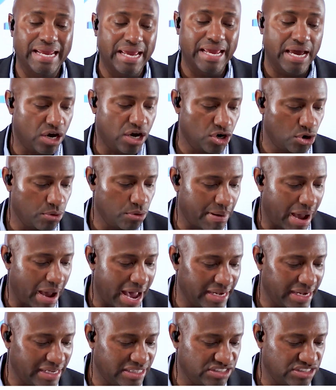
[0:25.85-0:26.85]
Hunter
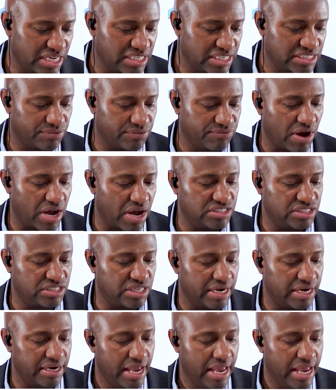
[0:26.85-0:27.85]
Biden testifies
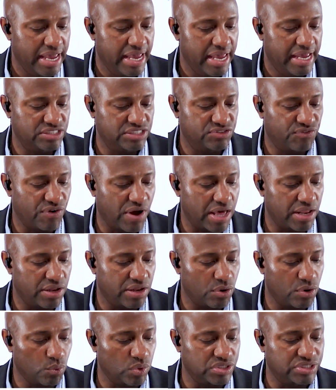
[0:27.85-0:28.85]
that his
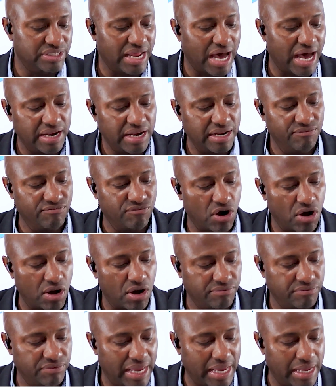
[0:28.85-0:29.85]
father was not
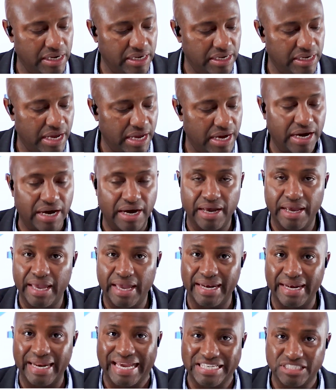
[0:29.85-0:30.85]
involved
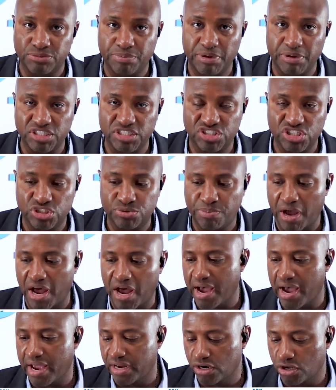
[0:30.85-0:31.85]
in his business
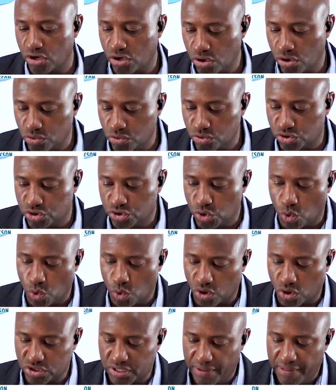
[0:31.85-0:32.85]
behind closed
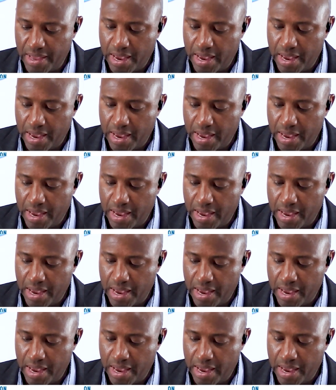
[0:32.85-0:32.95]
doors.